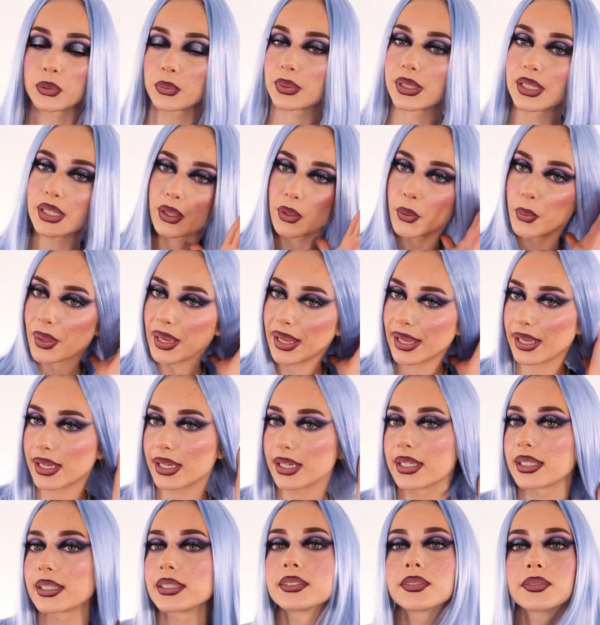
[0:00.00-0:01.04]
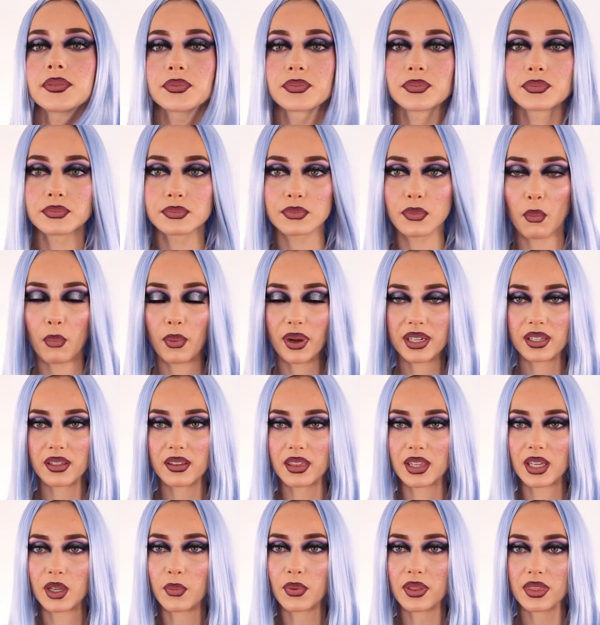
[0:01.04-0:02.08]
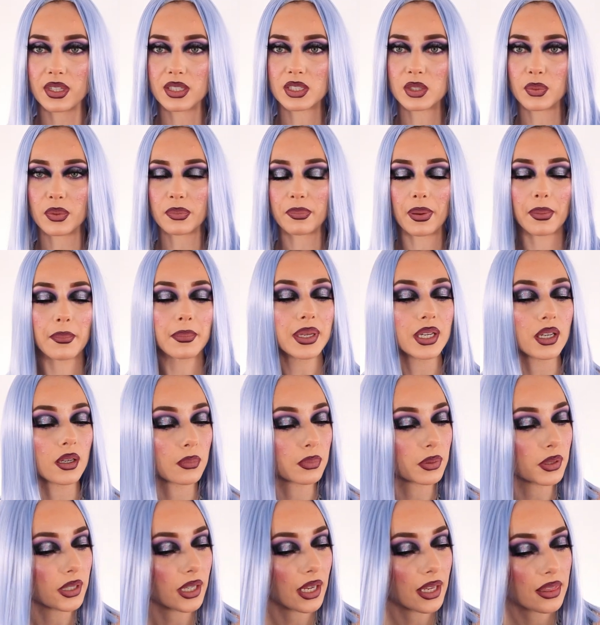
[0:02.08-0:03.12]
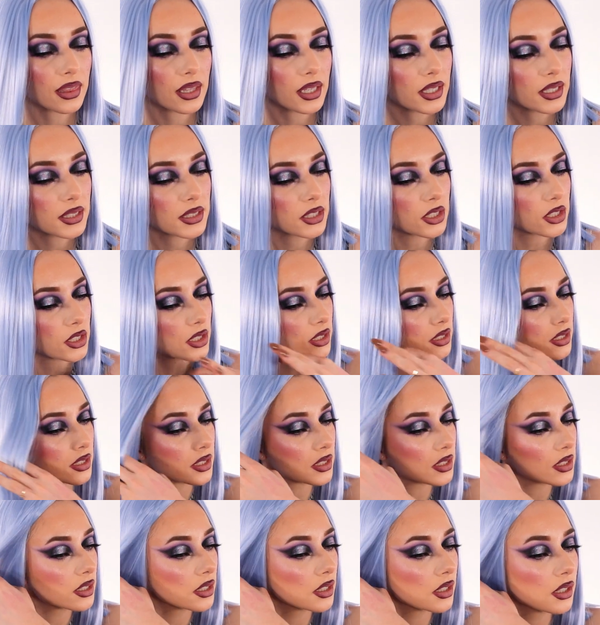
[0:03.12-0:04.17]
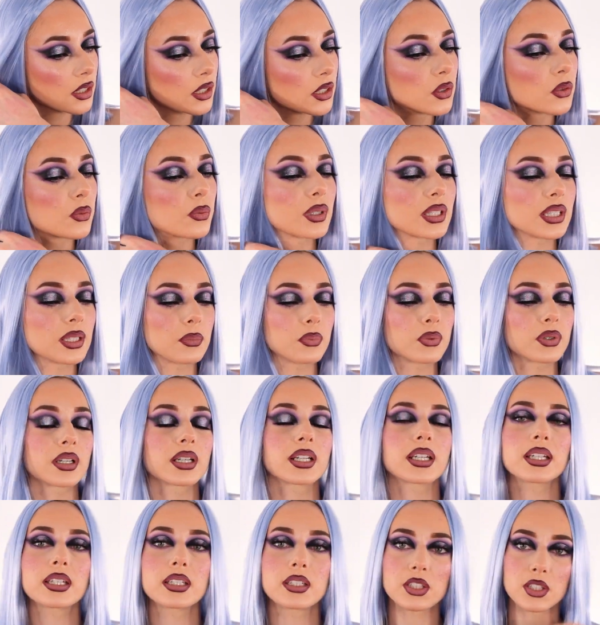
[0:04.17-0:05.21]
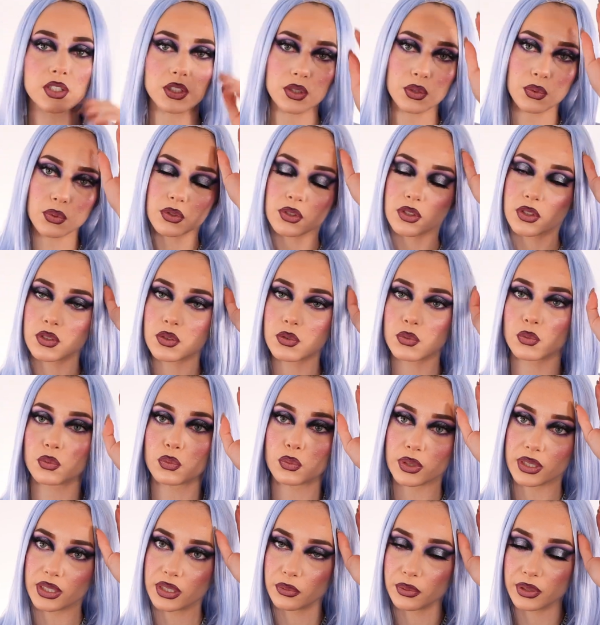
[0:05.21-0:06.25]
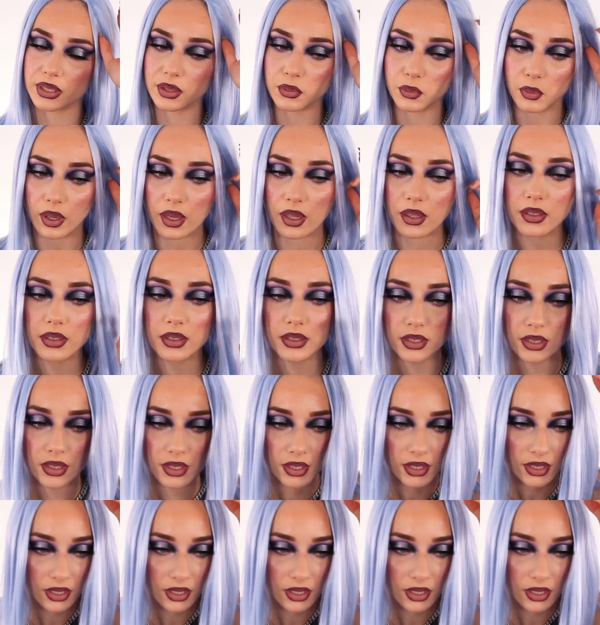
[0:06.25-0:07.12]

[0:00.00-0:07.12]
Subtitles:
real quick. What do you think with this, with my makeup look? I think it's just really pretty. It suits really, really well.